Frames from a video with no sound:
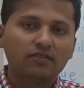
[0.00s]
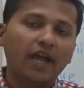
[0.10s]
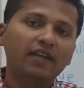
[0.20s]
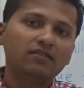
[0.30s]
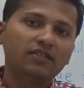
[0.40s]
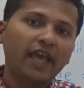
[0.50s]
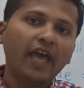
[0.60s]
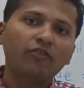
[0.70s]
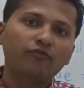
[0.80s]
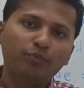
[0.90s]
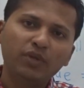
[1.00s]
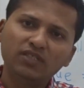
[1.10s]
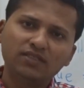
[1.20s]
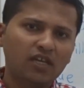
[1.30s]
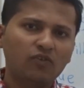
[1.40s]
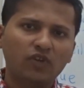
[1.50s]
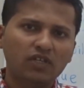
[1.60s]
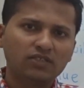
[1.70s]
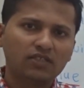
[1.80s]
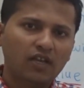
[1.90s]
and they have big
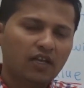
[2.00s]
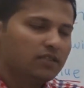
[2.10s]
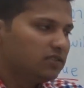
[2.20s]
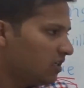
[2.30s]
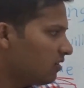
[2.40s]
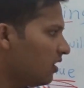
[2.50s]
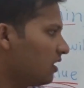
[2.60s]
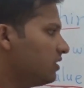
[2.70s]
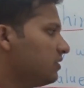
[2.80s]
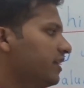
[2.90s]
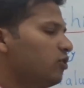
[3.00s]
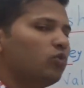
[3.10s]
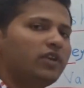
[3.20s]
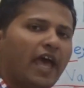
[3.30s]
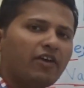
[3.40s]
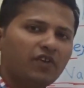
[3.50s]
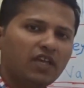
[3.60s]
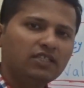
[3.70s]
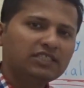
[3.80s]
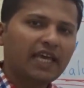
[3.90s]
servers, generally they don't have
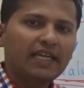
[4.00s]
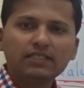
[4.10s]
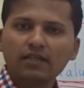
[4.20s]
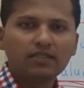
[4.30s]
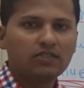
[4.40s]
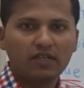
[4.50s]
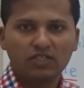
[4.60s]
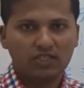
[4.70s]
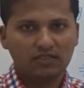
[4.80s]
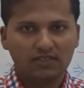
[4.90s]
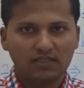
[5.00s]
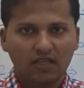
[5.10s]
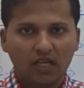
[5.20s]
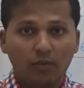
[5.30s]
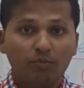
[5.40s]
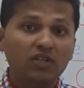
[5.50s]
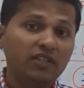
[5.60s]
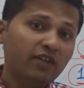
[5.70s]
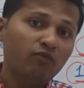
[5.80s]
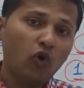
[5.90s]
any size restrictions, but
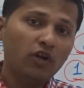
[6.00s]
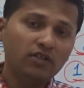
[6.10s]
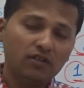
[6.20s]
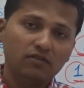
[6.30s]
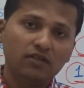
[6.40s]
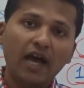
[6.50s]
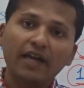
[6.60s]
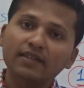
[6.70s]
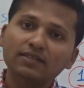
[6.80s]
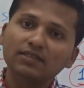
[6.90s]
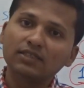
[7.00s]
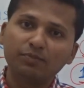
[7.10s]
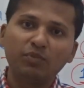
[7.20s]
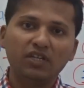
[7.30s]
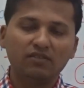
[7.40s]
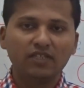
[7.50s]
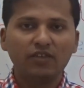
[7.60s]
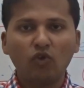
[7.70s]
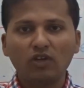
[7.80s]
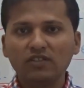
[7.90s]
they want the highest speed, they
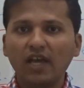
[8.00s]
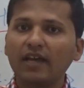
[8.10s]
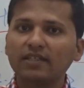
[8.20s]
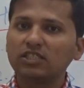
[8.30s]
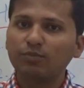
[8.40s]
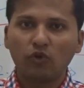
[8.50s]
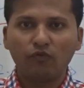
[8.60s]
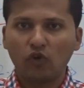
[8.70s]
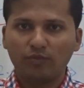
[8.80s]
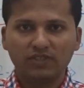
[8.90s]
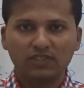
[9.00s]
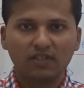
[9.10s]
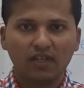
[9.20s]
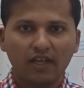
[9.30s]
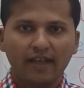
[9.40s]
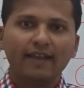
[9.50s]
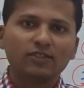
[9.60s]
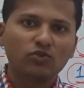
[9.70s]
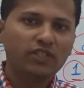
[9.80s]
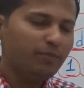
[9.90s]
want the highest performance,
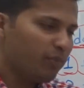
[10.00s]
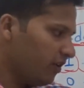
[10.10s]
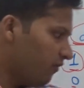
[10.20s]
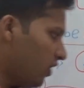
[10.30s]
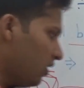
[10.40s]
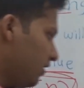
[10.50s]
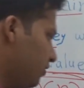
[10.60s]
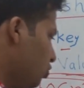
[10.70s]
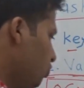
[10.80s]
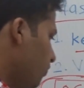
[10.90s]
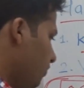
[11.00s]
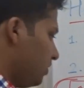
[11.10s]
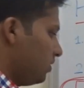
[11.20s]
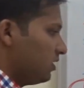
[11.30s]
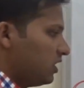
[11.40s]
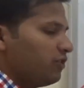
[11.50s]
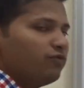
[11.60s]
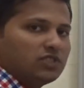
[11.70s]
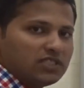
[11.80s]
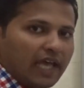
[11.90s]
so they prefer to
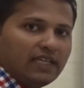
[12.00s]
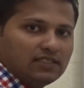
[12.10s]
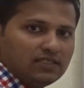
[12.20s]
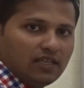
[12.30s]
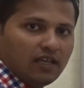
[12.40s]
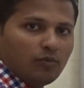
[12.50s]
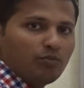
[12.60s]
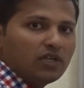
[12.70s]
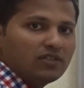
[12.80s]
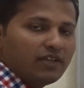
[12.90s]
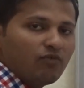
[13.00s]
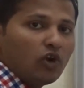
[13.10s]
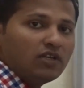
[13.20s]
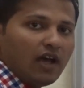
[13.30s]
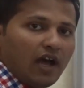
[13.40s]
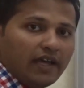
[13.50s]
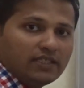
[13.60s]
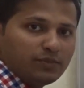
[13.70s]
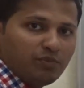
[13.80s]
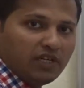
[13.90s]
give size but they want high
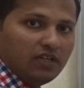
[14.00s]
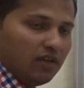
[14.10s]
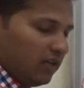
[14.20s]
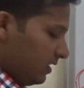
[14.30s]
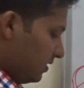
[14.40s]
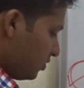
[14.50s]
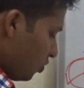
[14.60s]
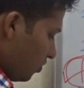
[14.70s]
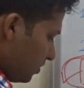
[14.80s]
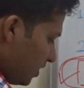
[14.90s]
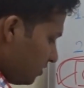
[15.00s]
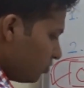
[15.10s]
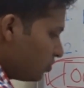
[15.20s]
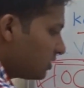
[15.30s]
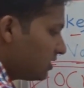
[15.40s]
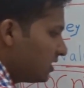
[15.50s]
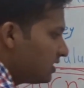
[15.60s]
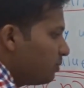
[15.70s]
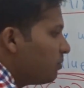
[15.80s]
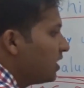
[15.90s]
speed, so they use
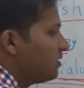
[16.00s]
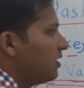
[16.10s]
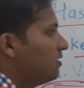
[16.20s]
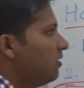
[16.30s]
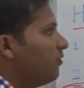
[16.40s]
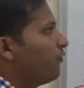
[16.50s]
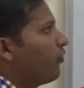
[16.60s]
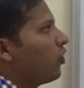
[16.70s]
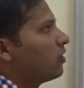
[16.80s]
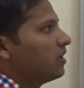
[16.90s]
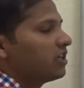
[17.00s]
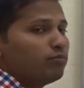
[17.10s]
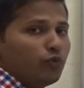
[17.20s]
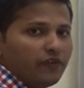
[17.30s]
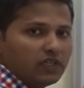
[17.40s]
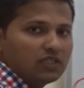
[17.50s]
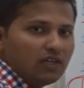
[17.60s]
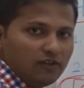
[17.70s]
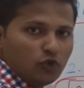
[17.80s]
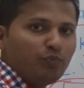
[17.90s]
this method for removing
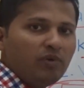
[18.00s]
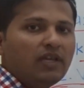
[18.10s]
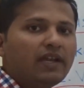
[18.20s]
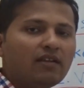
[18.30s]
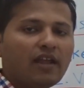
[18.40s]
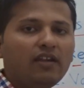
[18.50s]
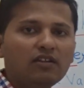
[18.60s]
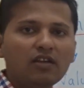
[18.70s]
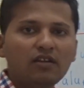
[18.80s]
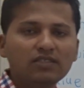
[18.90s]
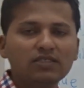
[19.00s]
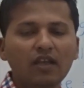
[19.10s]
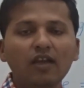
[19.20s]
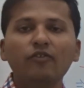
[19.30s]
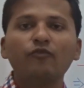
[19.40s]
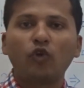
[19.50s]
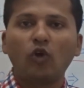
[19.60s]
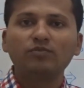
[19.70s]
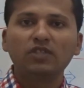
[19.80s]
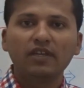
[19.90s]
the duplicate entities
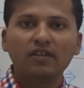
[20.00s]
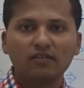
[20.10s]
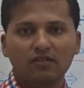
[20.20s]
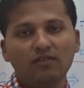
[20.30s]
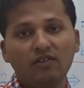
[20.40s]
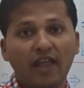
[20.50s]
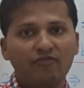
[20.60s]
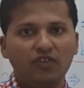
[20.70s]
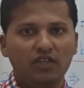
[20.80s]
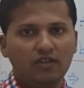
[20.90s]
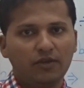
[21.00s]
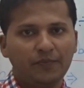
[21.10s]
from their traffic.